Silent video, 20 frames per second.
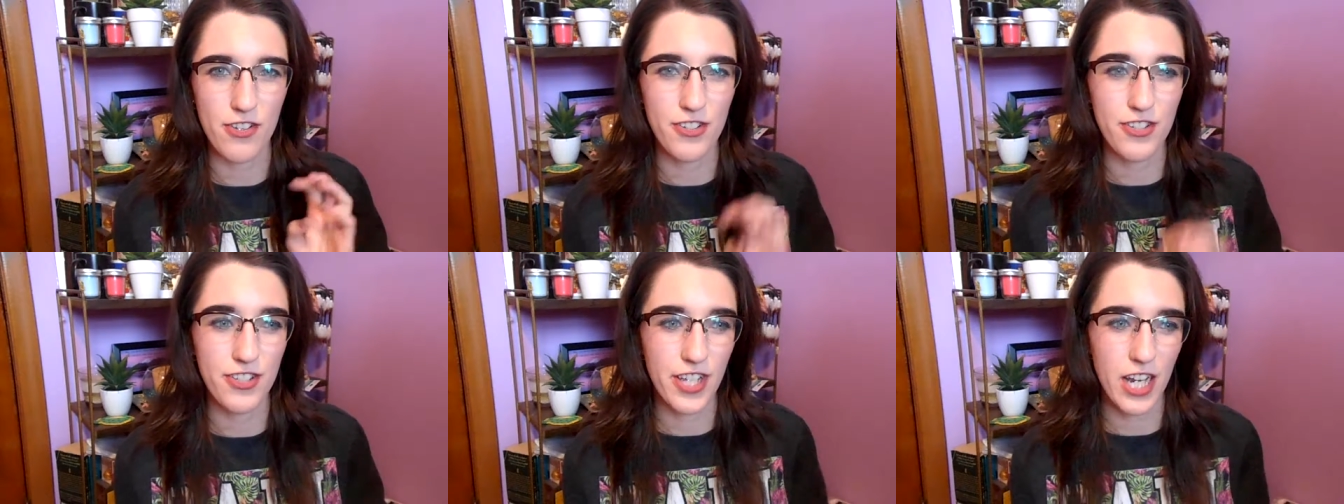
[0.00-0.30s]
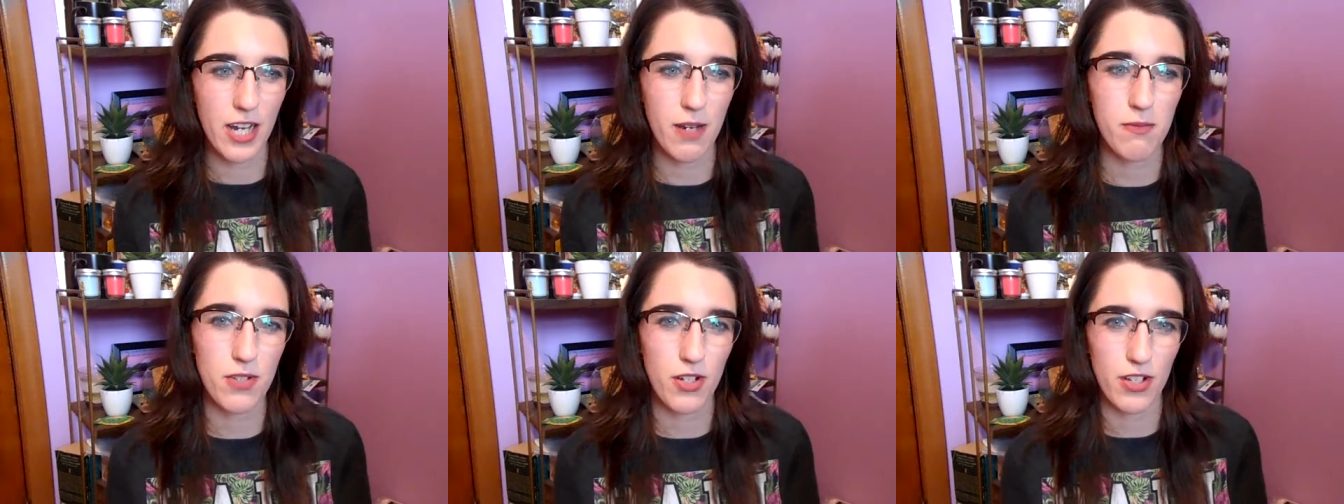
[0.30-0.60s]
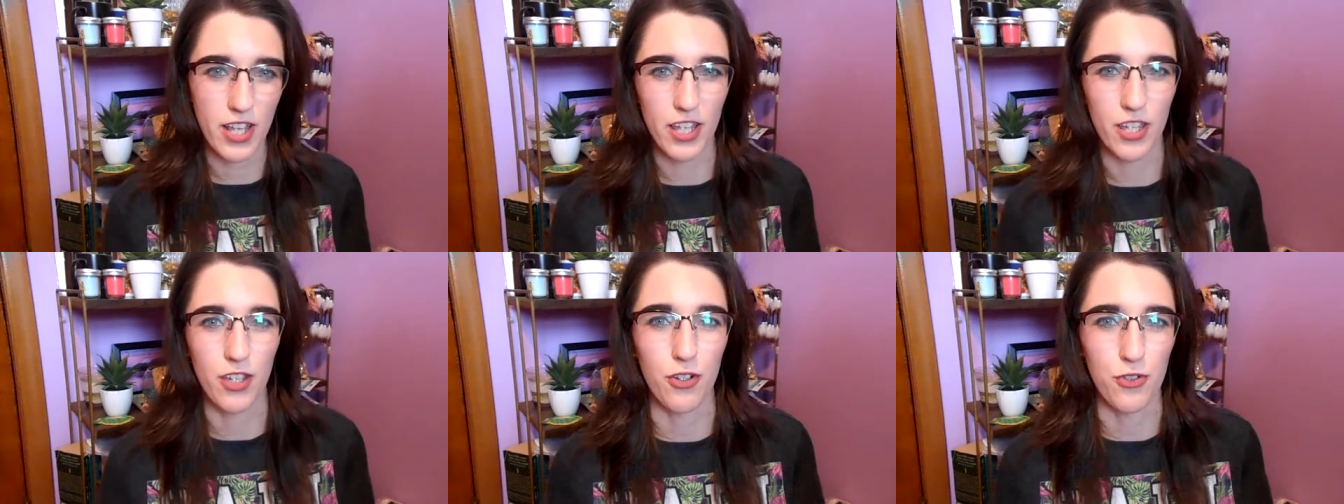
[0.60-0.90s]
serums are
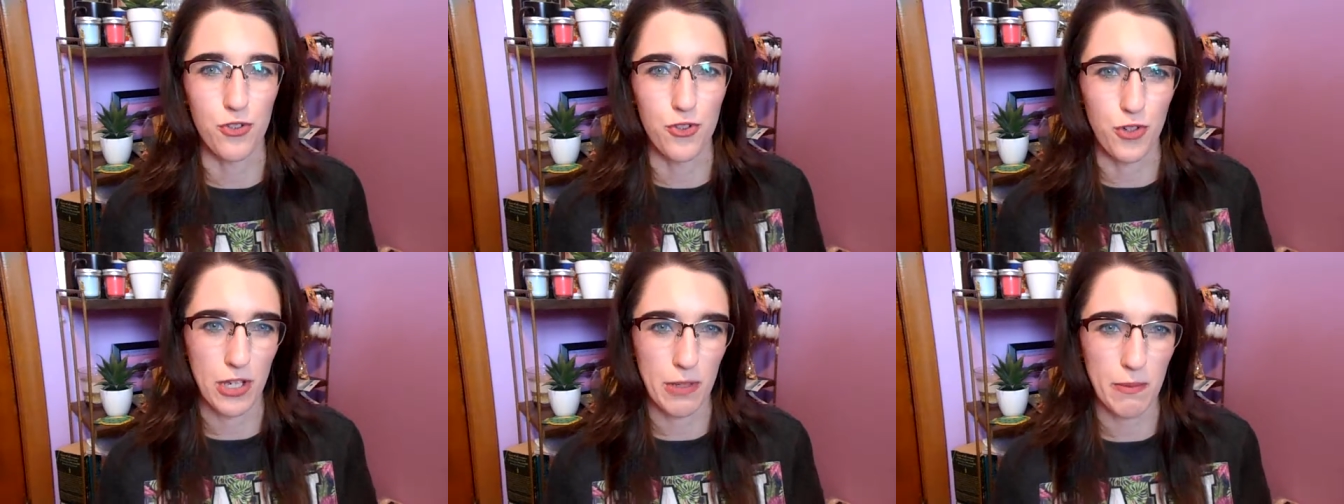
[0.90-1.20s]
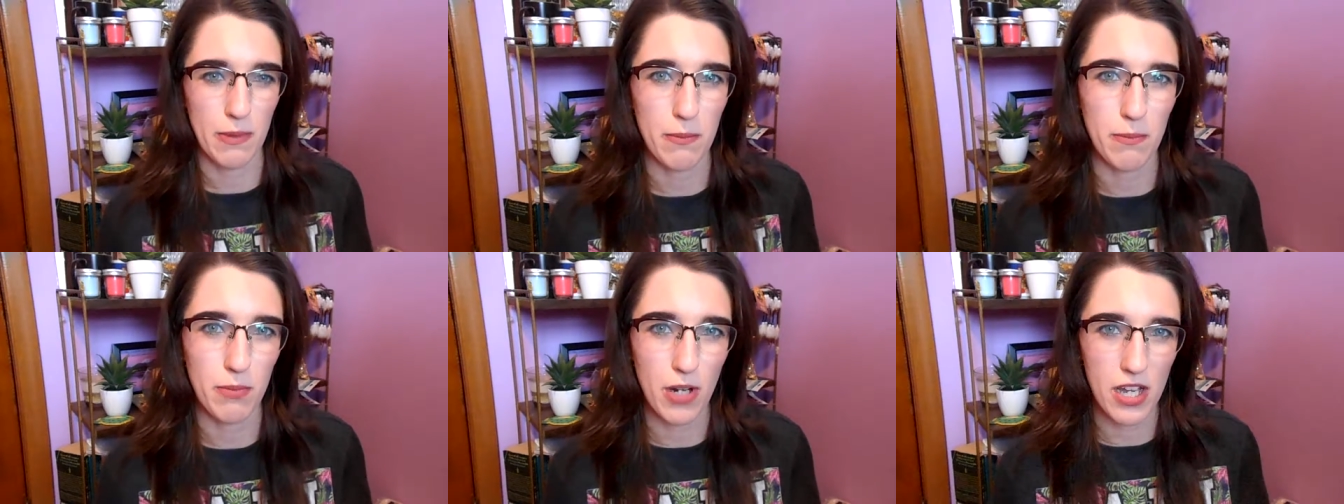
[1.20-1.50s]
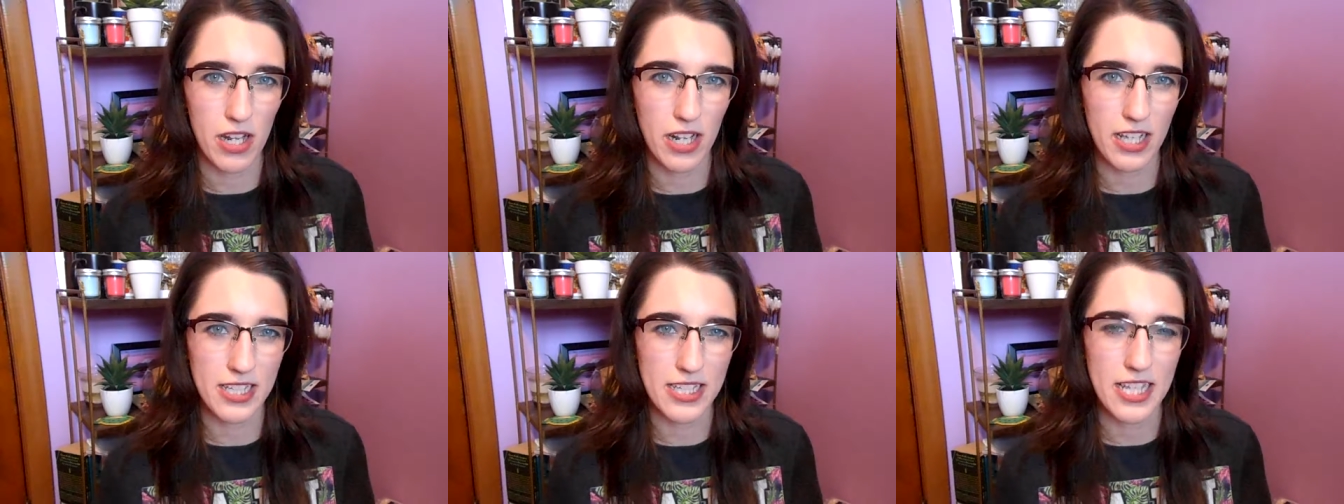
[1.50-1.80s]
like your treatment
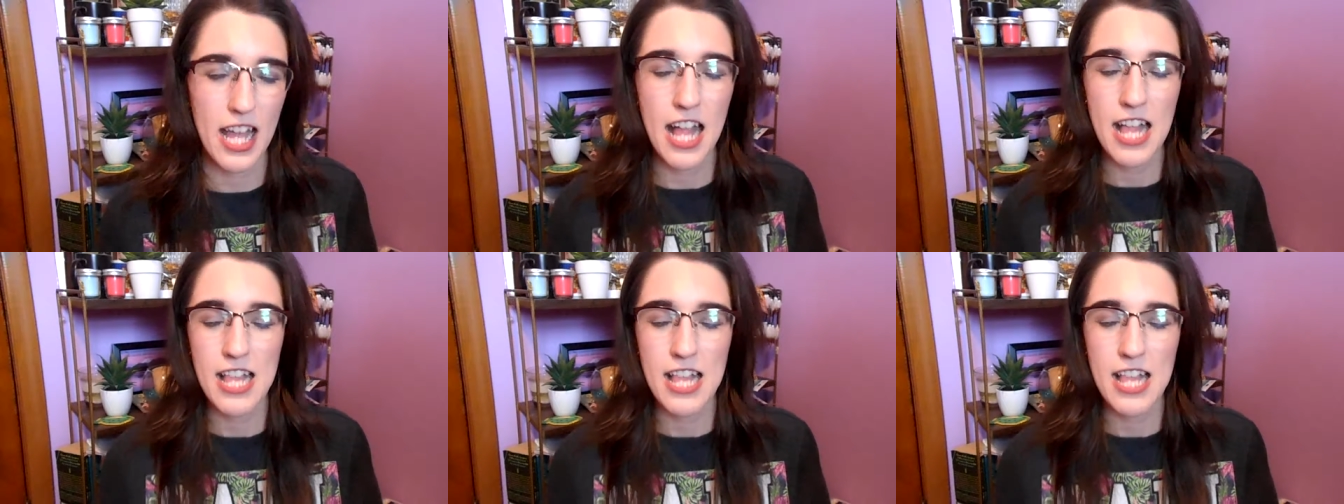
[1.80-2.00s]
products,